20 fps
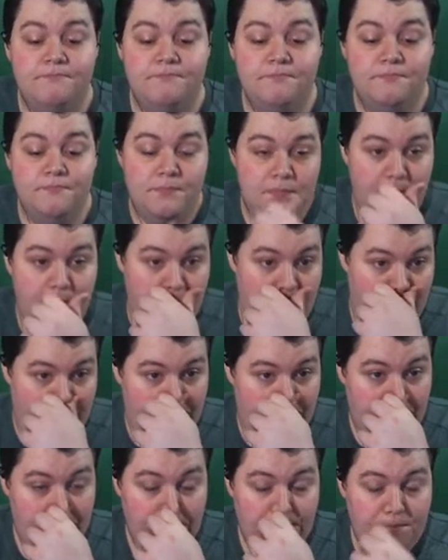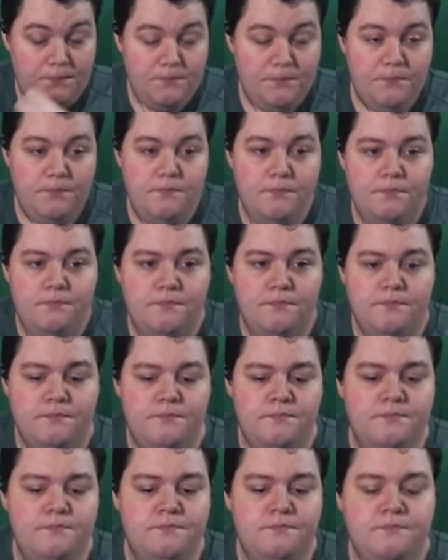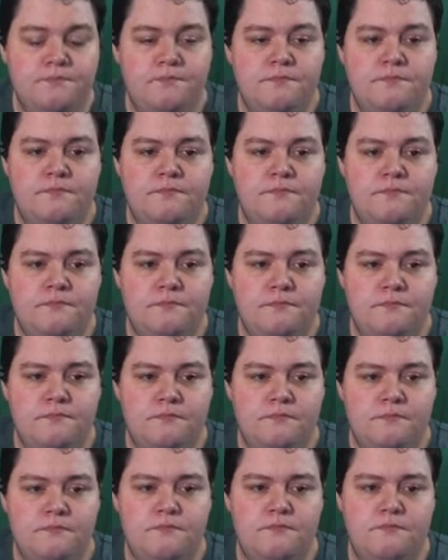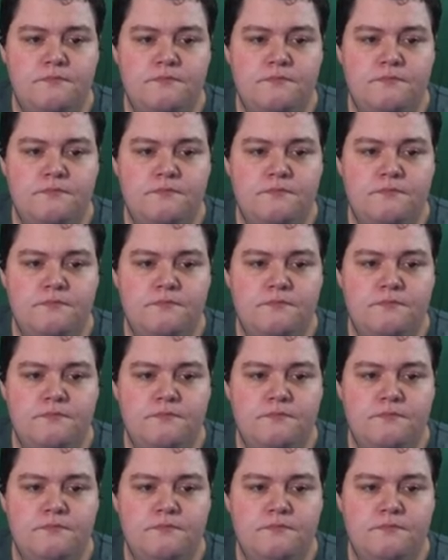[no speech]